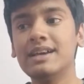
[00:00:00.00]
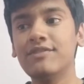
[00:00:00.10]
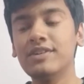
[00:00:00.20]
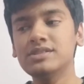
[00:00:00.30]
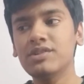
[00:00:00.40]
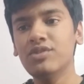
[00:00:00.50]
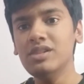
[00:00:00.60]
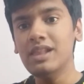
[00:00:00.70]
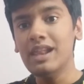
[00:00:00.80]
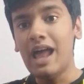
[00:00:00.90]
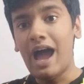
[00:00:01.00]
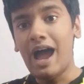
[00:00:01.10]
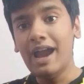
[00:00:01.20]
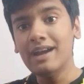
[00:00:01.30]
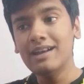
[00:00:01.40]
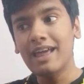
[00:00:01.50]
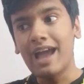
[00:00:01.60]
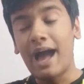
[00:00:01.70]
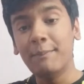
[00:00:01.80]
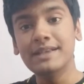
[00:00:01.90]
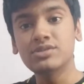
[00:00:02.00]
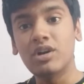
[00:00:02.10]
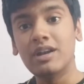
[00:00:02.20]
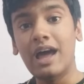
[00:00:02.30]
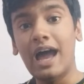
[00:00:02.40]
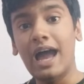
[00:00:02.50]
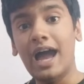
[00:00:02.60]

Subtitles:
first of all they'll add like Amazons.